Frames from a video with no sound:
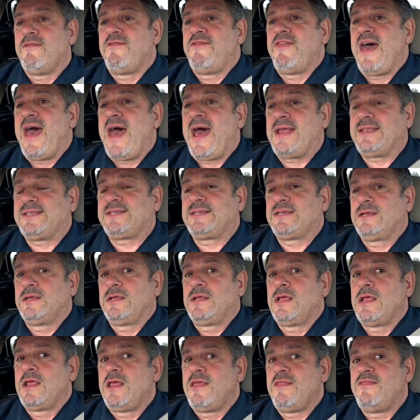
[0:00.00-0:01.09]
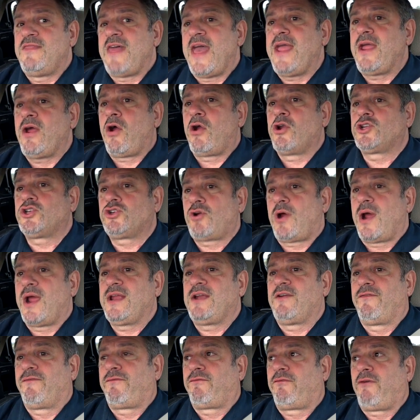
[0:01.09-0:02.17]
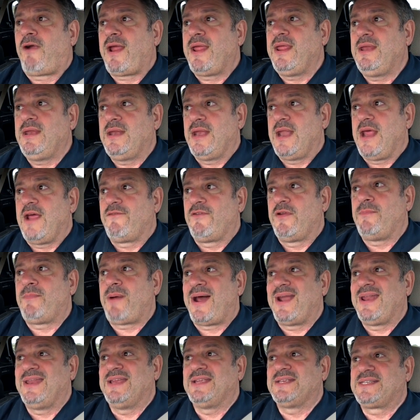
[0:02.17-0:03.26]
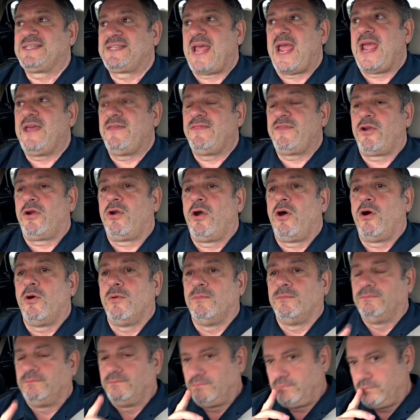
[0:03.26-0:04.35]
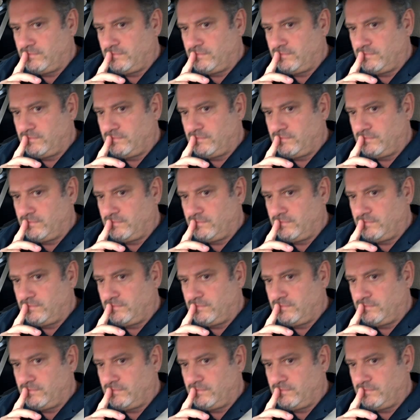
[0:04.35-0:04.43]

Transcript: that they are trying to frighten everybody to stay in their home.